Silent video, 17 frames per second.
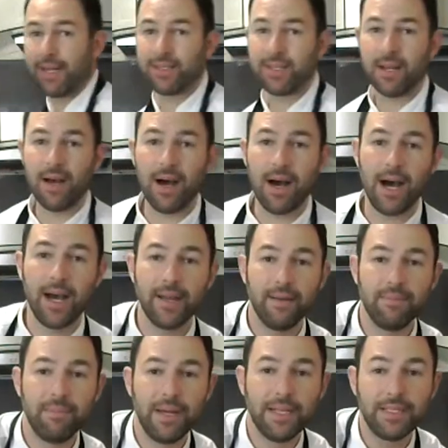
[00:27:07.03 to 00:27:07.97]
isn't
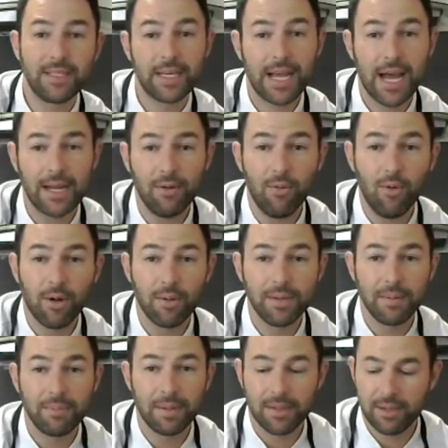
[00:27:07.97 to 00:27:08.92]
hot, it's kind of warmed
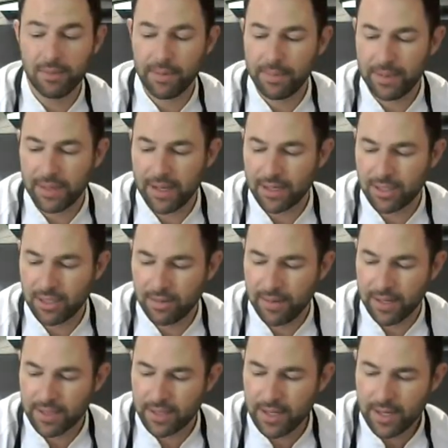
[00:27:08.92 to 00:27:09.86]
up a little bit, but not too
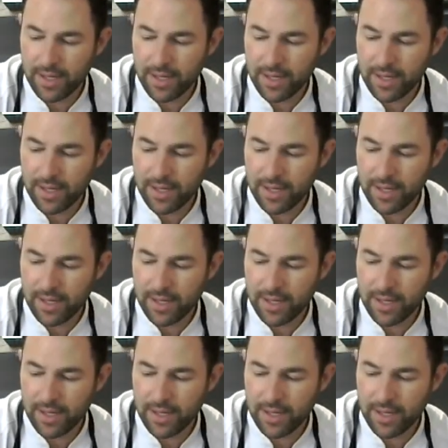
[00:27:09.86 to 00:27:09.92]
much.